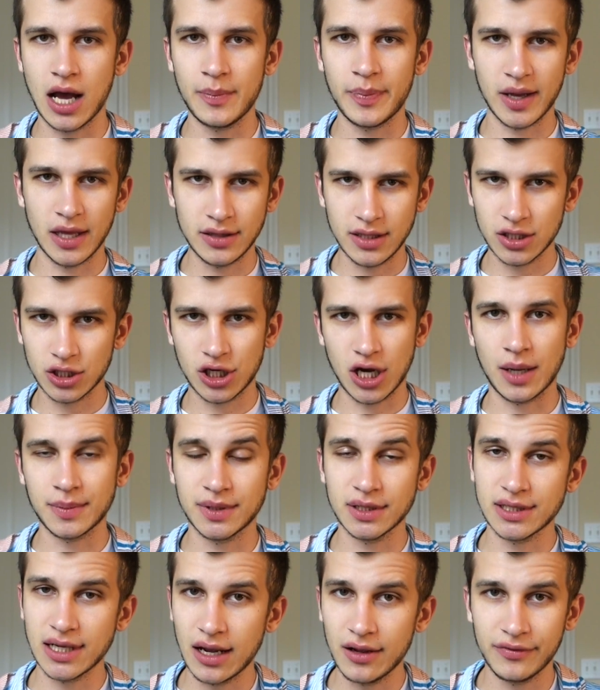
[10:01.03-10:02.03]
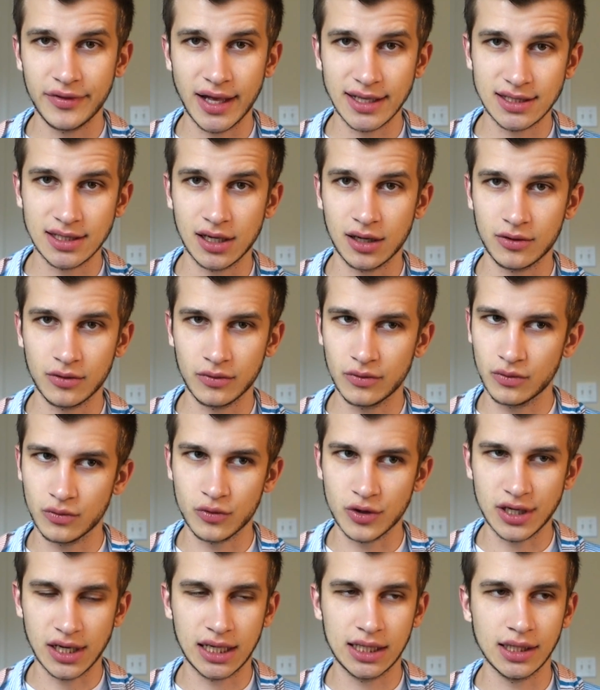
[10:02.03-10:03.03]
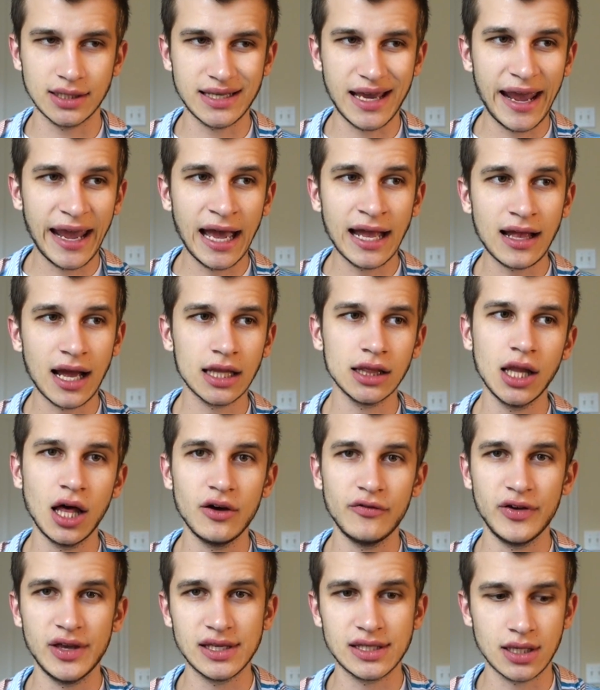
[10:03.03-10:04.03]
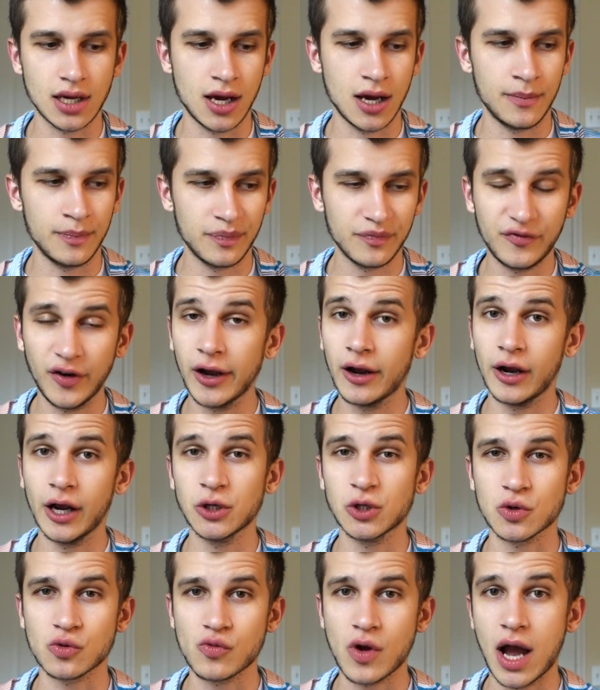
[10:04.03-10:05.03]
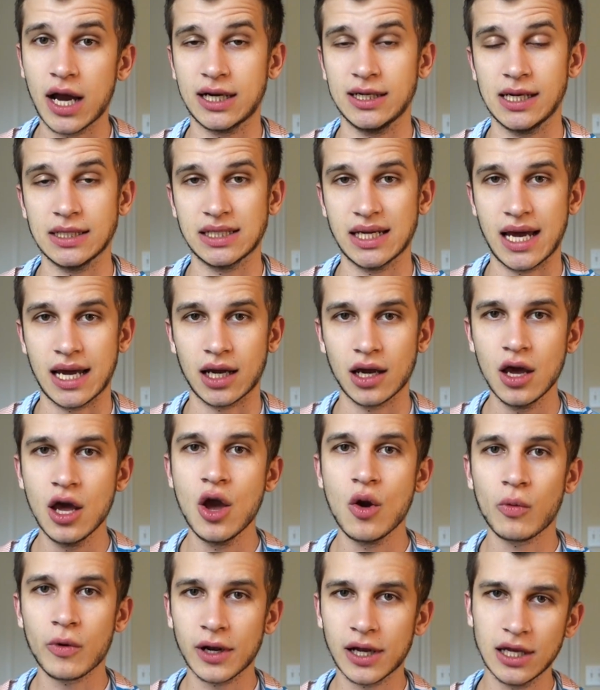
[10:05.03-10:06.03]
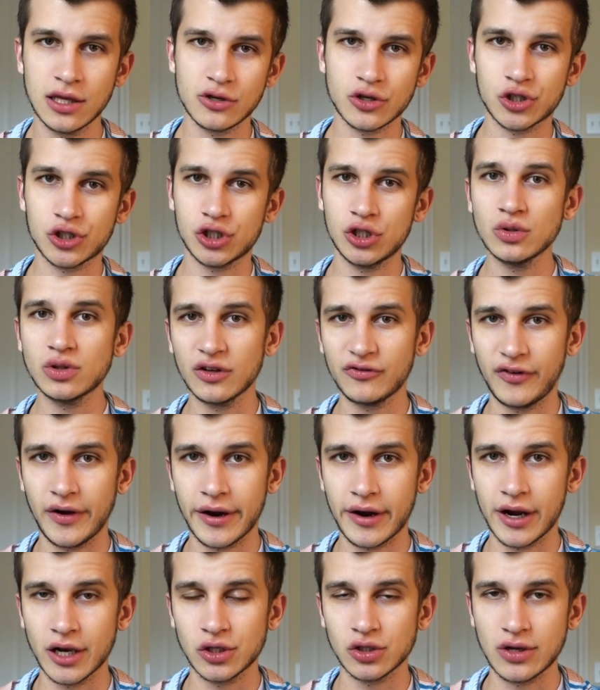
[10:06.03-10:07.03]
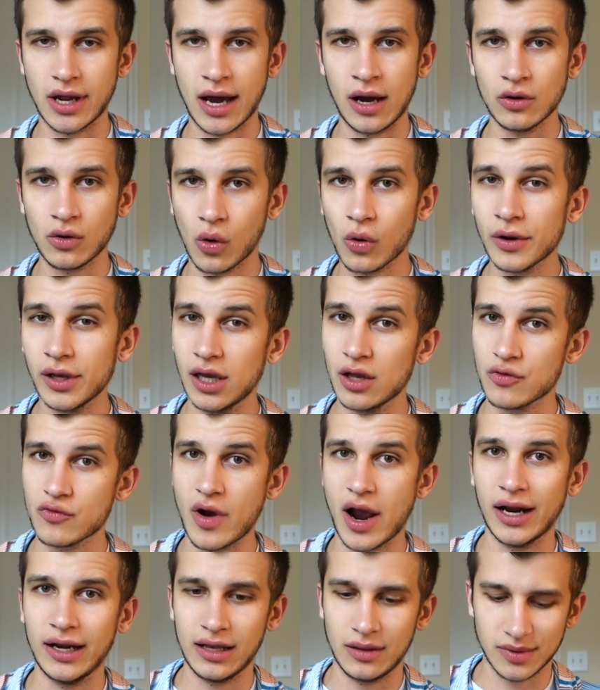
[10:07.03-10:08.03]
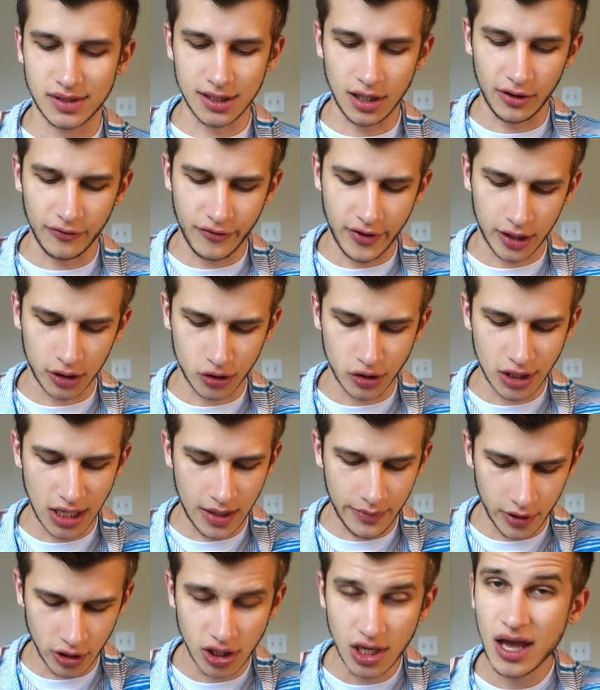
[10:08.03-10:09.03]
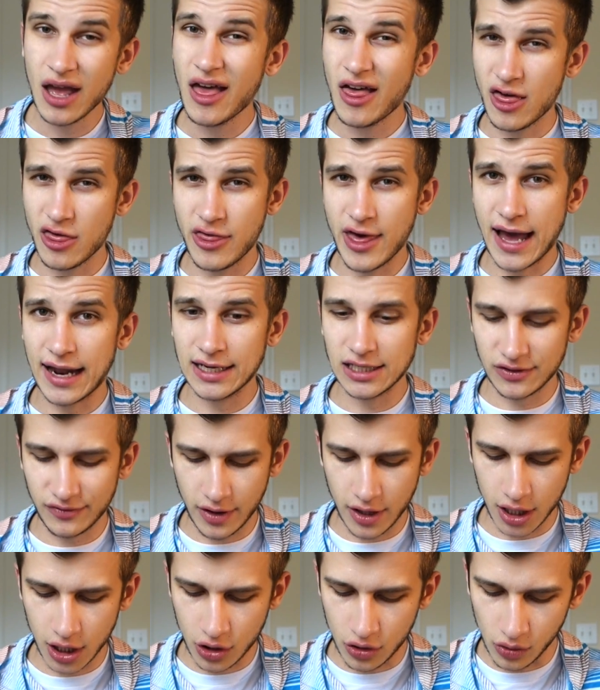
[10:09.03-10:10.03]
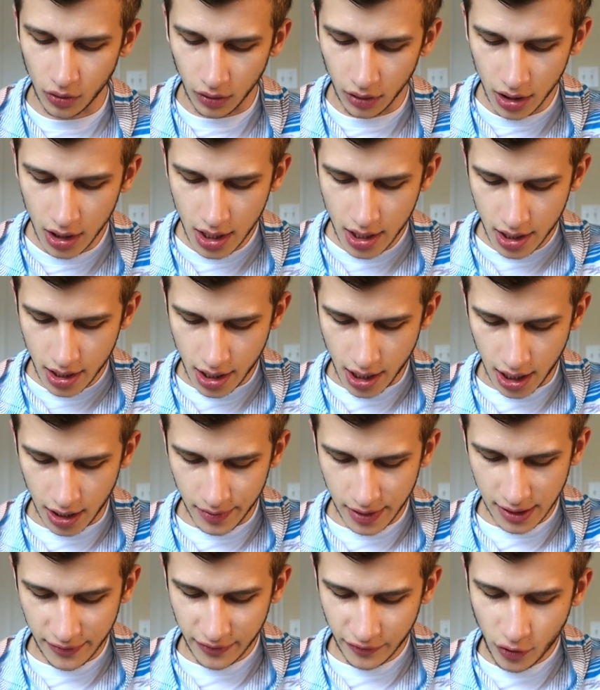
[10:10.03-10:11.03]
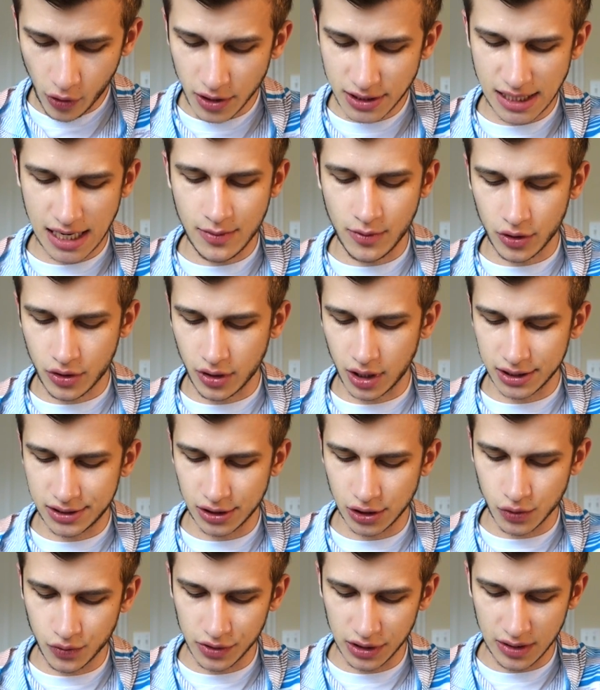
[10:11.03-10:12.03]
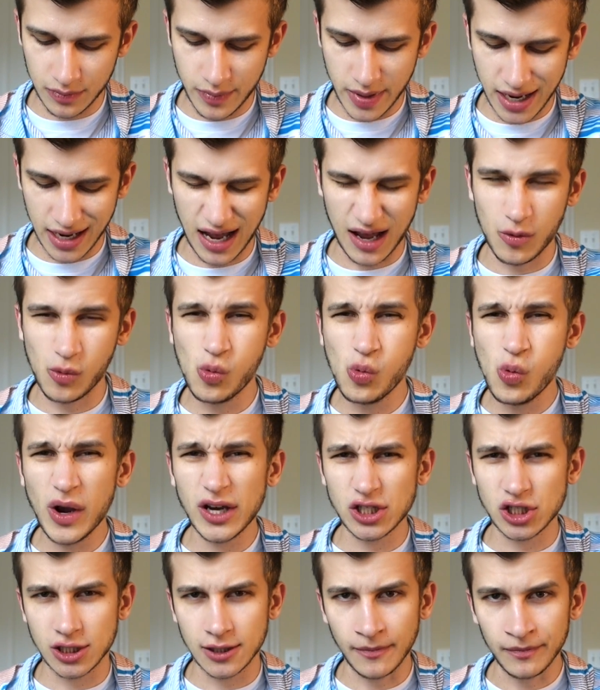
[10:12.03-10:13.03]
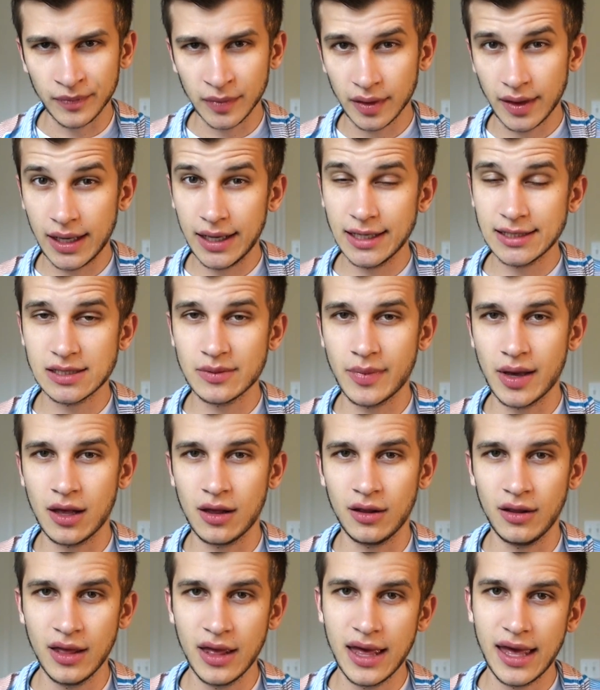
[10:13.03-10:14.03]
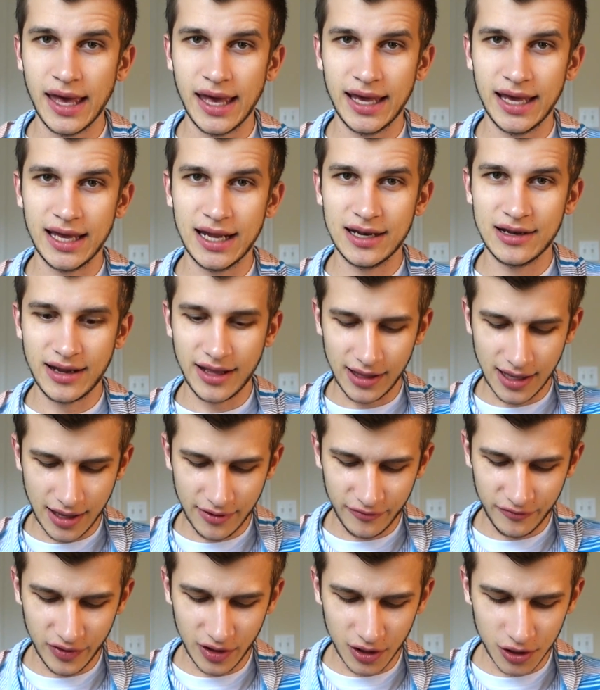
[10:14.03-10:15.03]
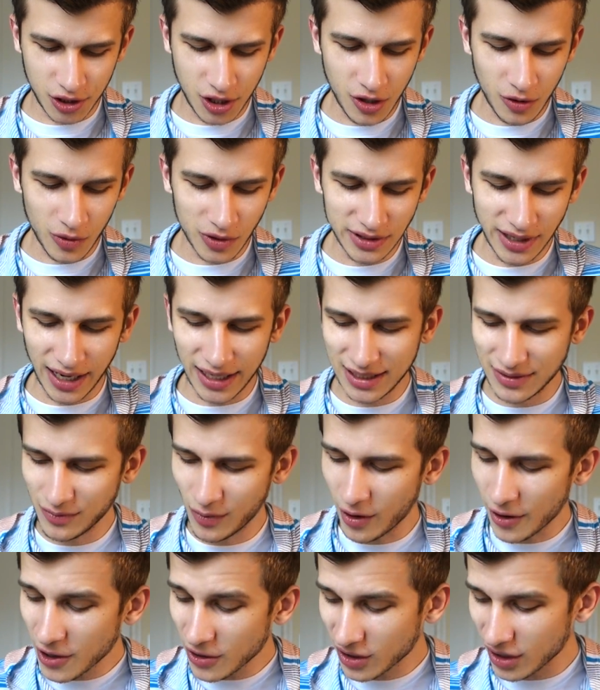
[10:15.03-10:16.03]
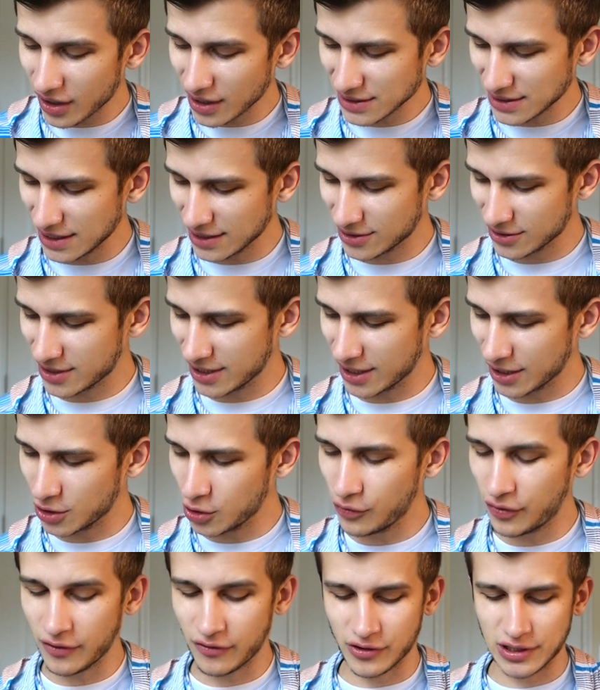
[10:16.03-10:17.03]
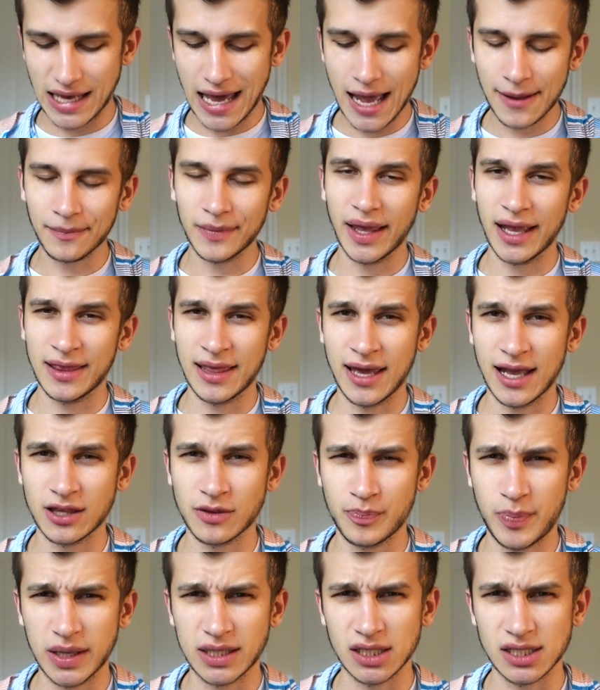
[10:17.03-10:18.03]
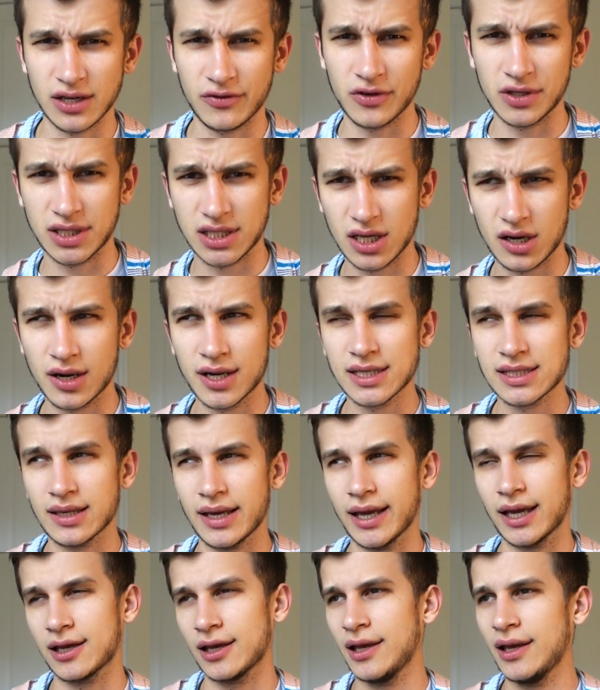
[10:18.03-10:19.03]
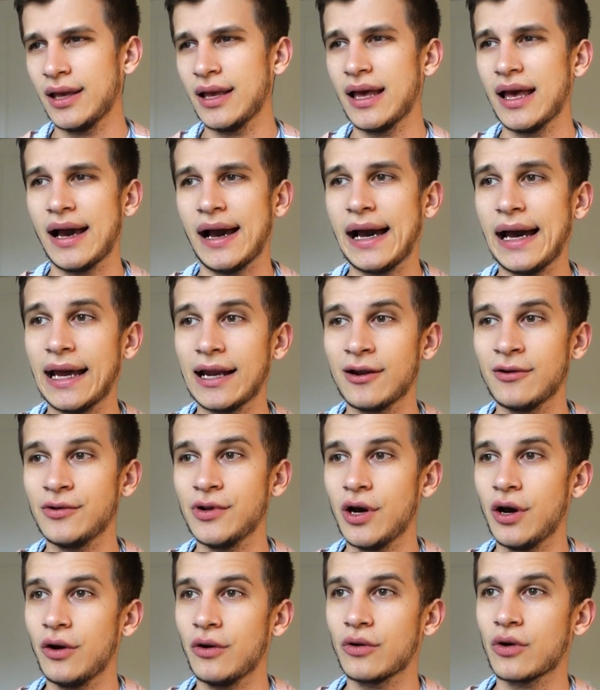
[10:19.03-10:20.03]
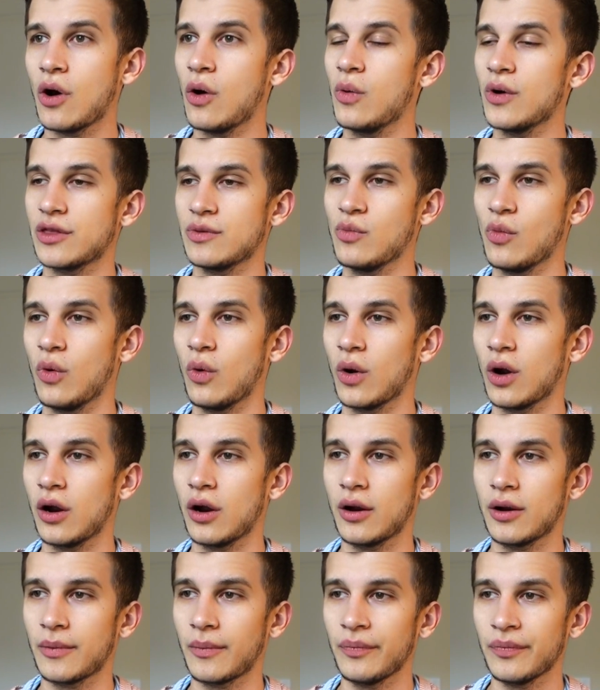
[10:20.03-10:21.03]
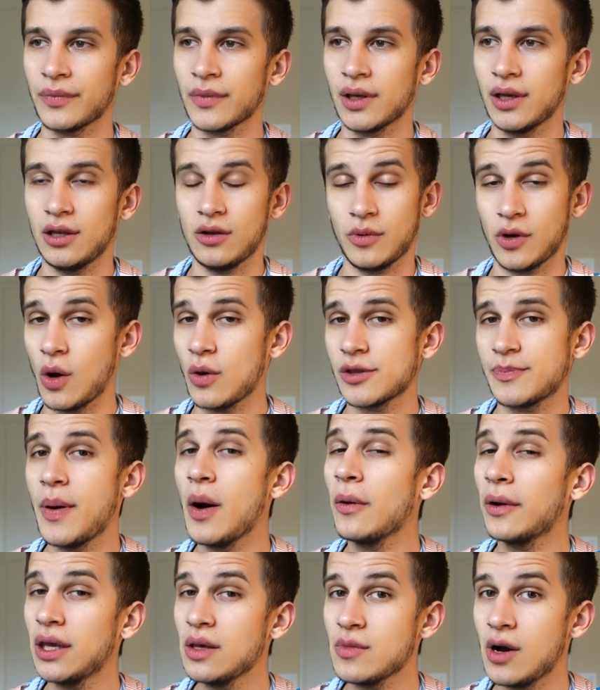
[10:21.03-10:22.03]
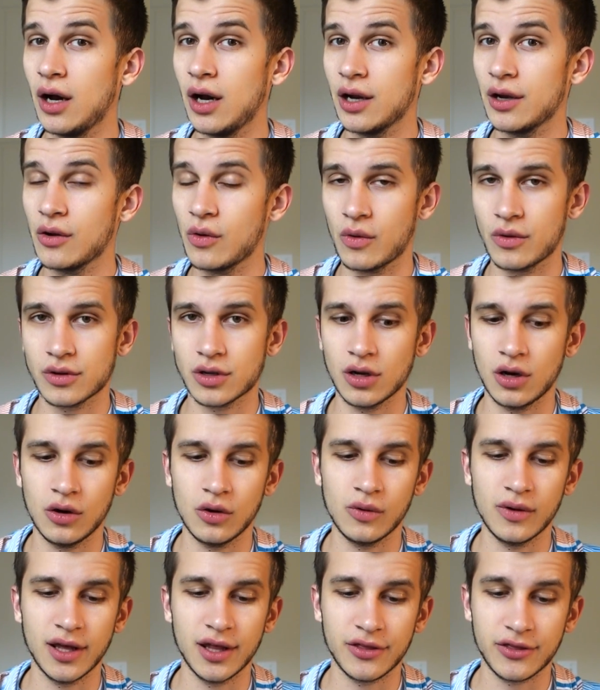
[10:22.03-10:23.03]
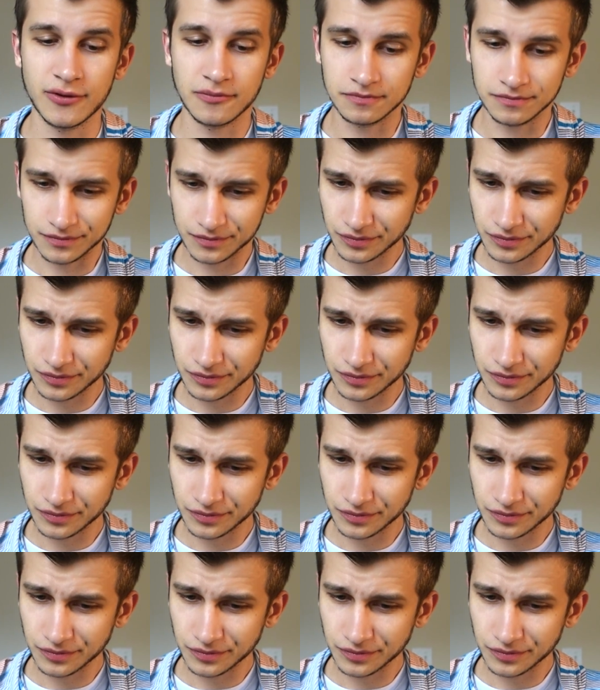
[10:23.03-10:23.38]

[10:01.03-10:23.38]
up and then chops it down. That's like ridiculous. And I love his fire hydrant rocket attack, where he can either shoot the fire hydrant out or he can ride it himself for extra damage. That is very cool. And of course, Animal Crossing is really big. I wish that Isabelle and Villager were not in Mario Kart, because I think they're kind of goofy for that. And they had picked a different series, like, I don't know, go with more, you know, go with Pokemon, or go with